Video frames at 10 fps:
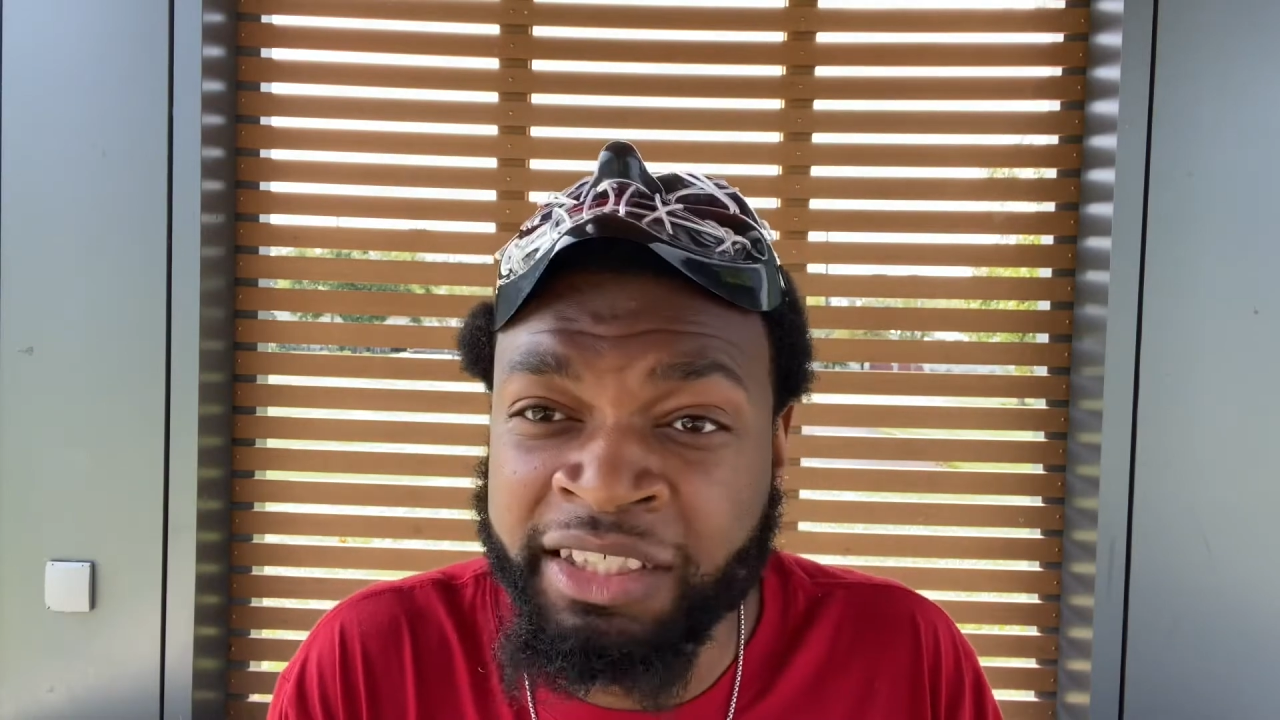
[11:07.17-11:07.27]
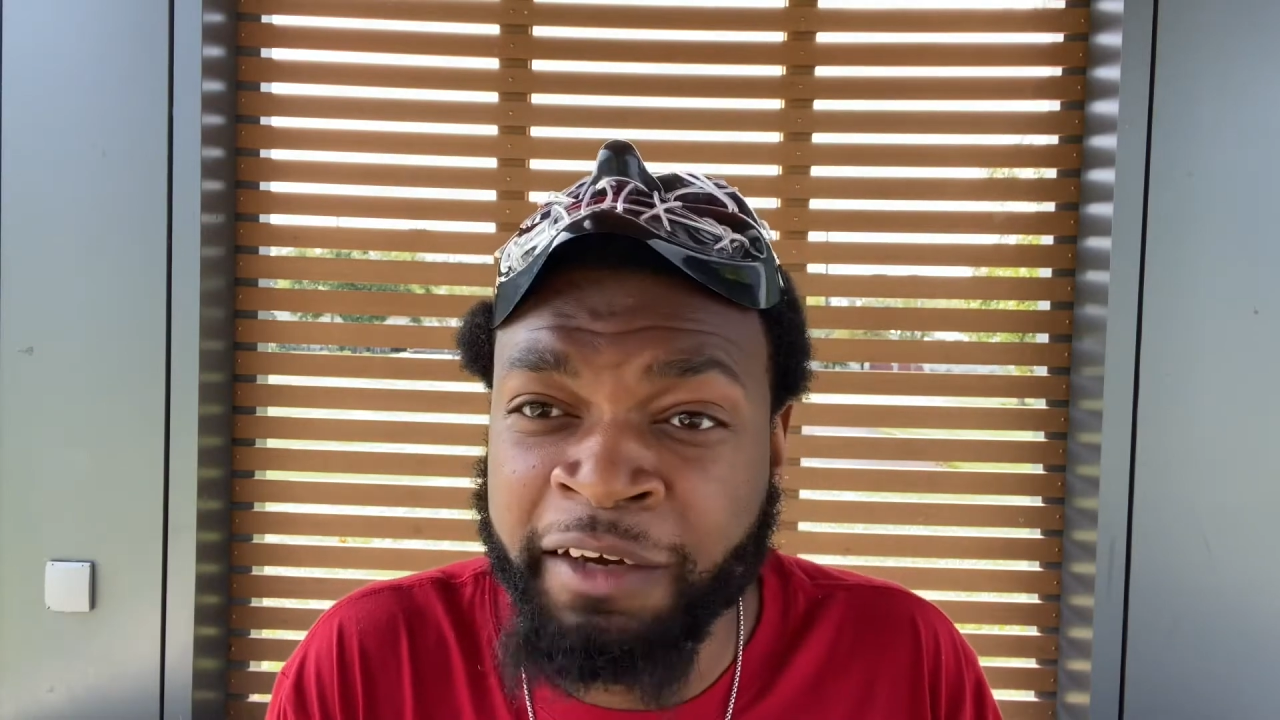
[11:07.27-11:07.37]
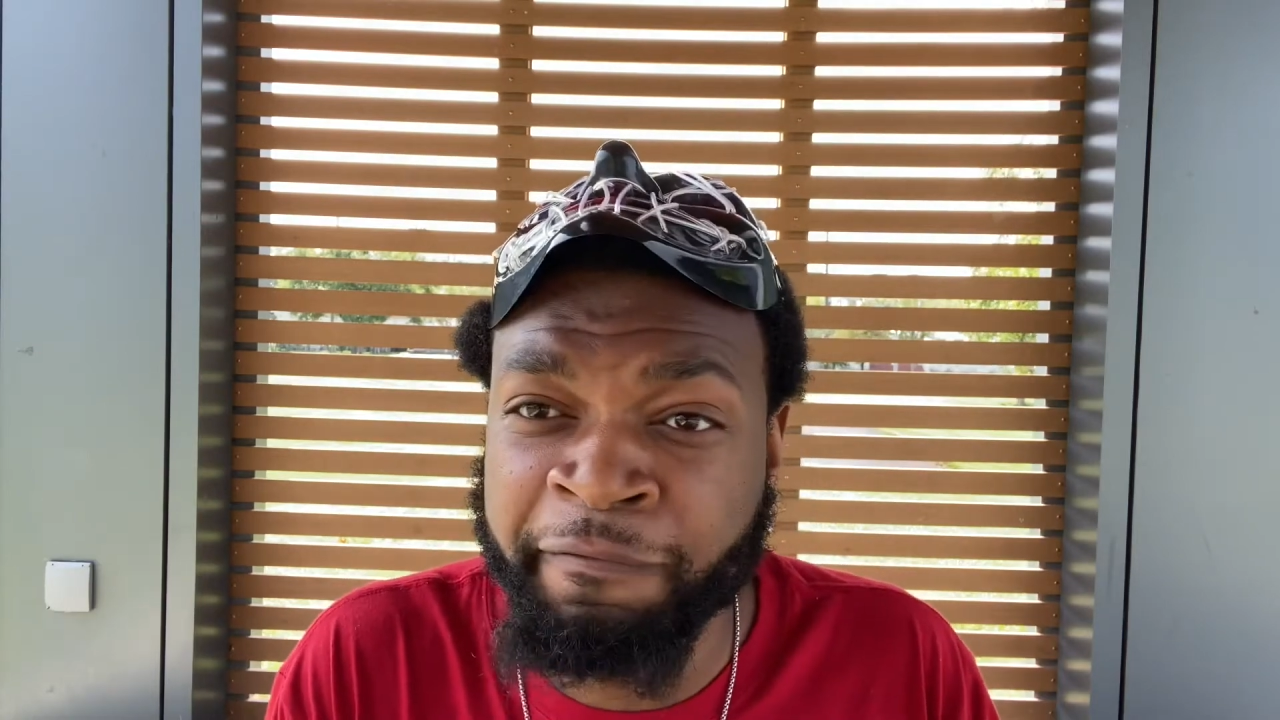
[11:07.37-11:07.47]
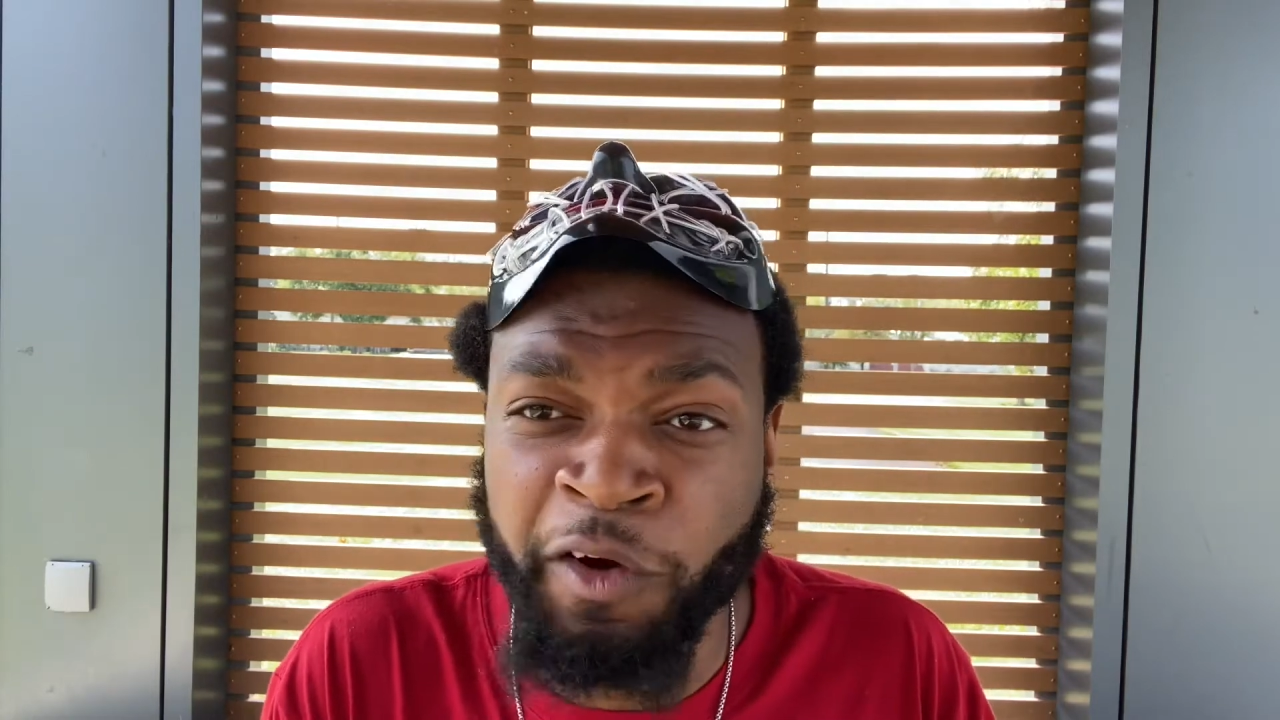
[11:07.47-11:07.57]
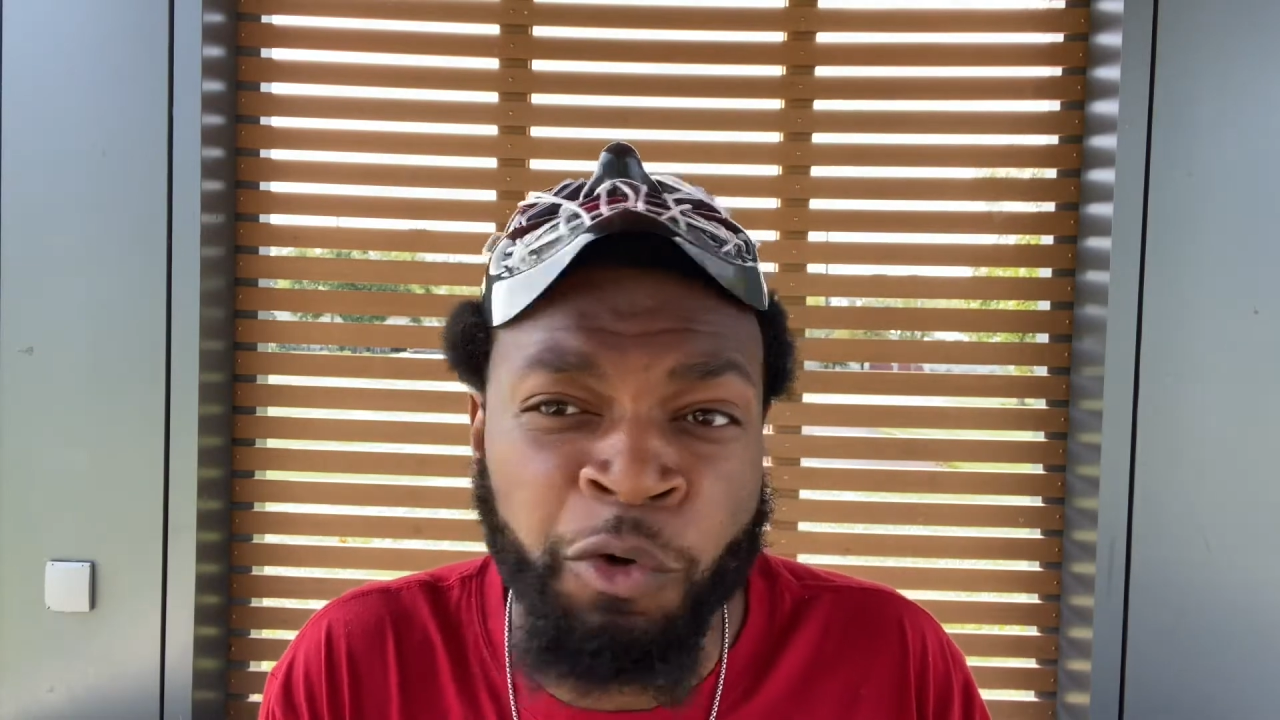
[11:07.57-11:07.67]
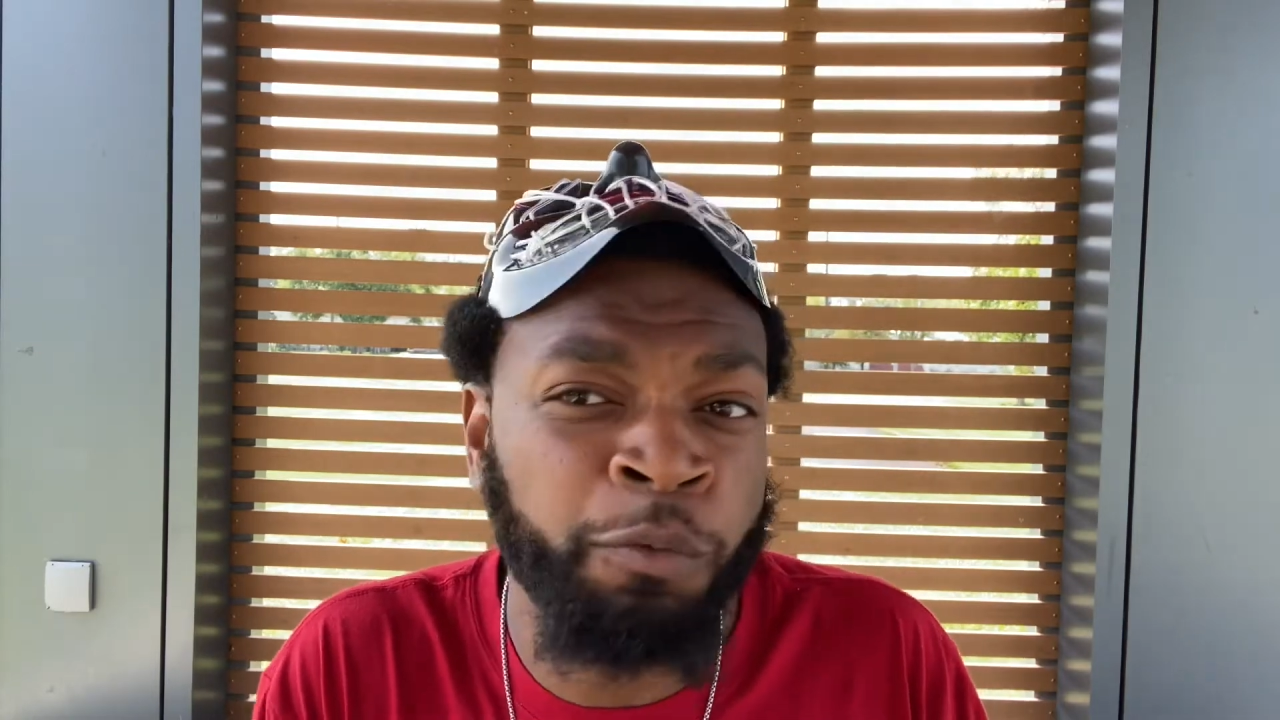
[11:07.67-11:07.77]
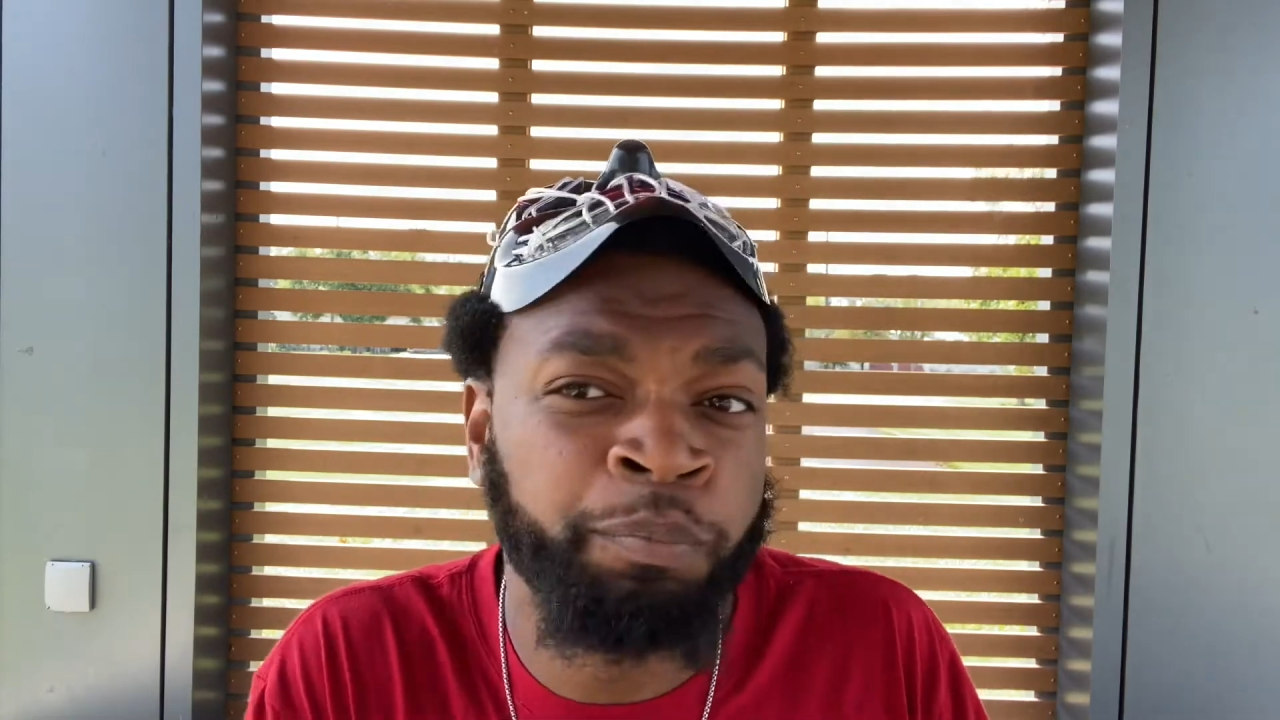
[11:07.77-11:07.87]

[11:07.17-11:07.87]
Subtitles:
their phone,